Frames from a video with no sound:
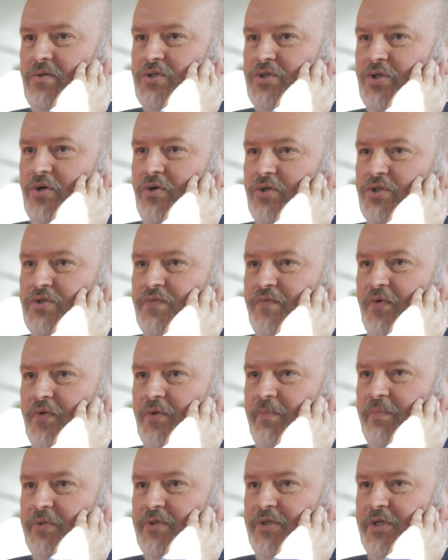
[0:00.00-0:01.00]
search for
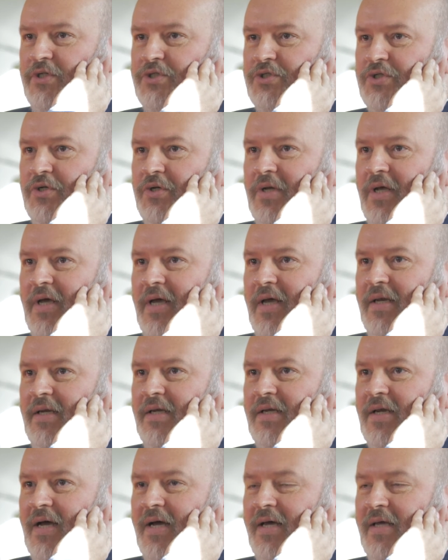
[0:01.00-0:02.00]
the position,
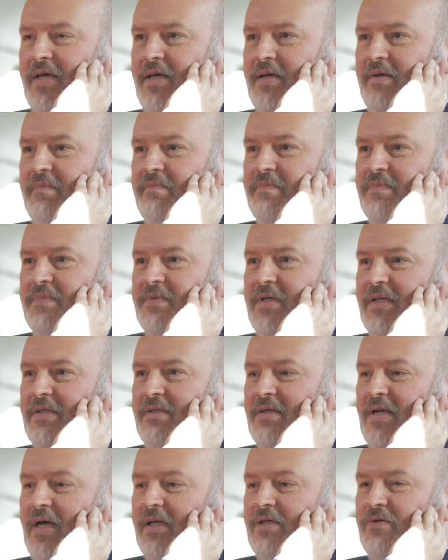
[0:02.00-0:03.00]
and I did
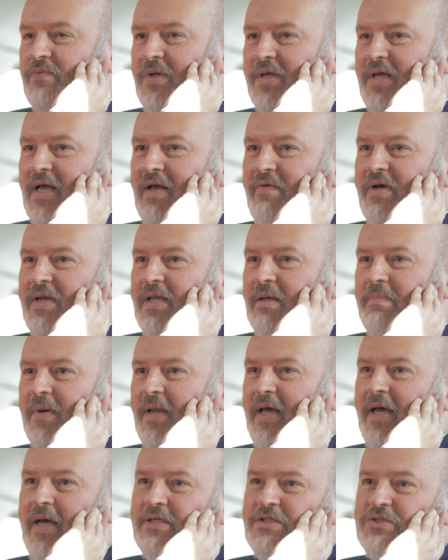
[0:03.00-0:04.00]
not really have any
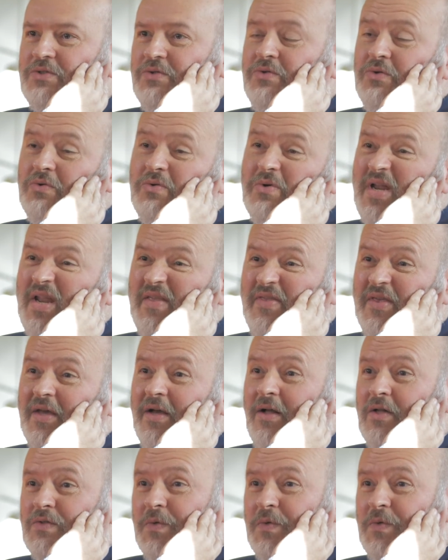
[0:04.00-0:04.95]
plans to do anything else